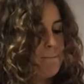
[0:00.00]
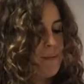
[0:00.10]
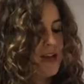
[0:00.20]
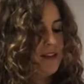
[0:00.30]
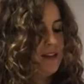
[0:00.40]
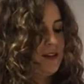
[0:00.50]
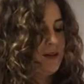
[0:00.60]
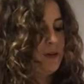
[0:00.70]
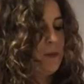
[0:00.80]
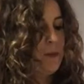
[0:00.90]
make a
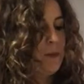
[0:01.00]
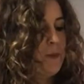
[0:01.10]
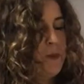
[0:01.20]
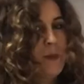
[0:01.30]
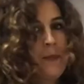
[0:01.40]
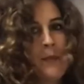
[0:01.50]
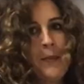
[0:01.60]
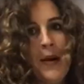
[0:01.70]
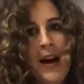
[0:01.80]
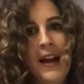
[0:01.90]
little
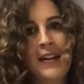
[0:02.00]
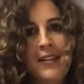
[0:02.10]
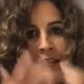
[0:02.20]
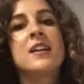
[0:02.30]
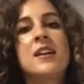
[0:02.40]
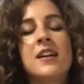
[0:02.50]
pile.